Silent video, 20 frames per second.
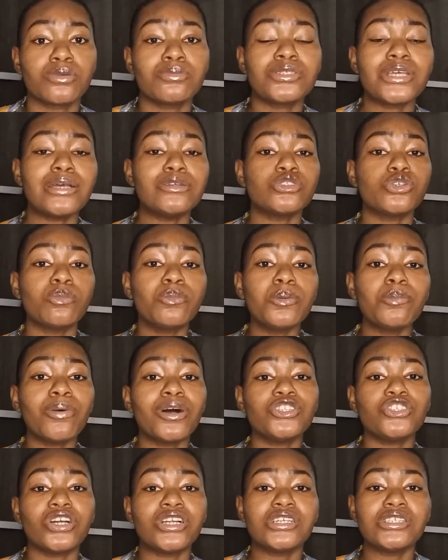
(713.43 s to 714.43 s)
sometimes some
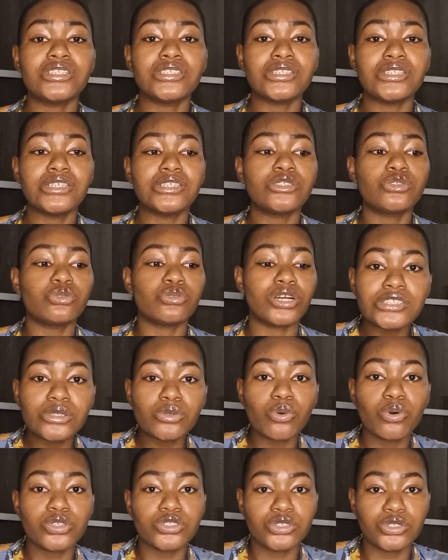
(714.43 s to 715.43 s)
people actually need to see
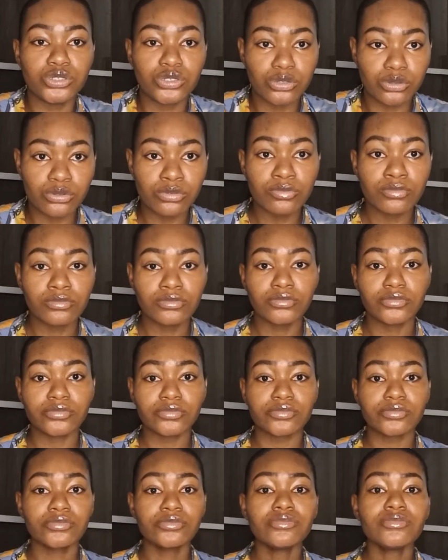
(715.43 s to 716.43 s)
what you do,
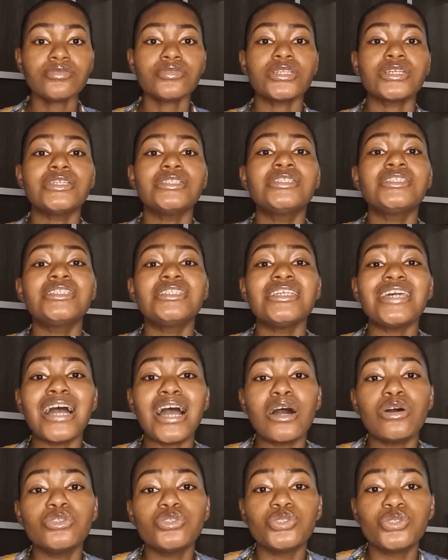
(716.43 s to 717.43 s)
see
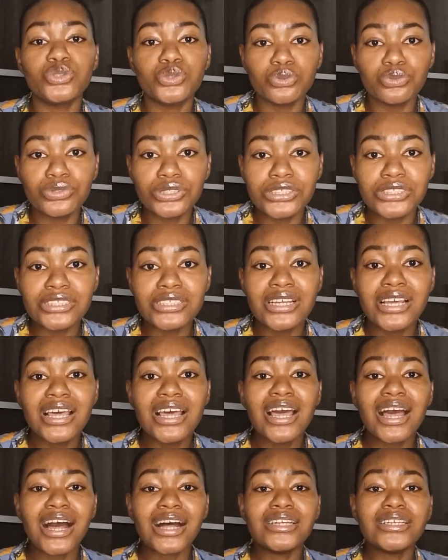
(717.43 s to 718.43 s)
how you do it,
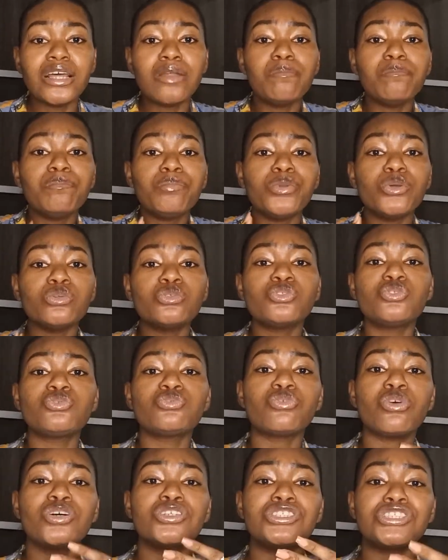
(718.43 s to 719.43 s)
and then build
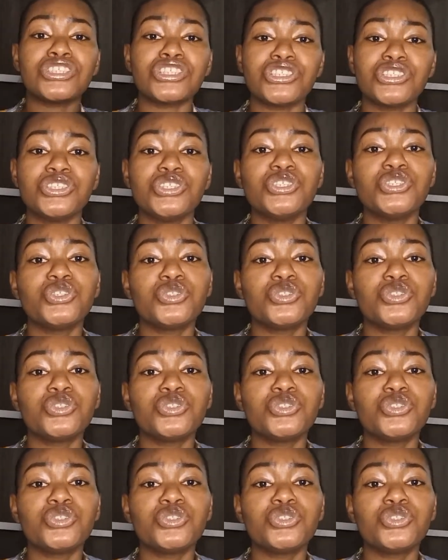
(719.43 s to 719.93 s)
trust in you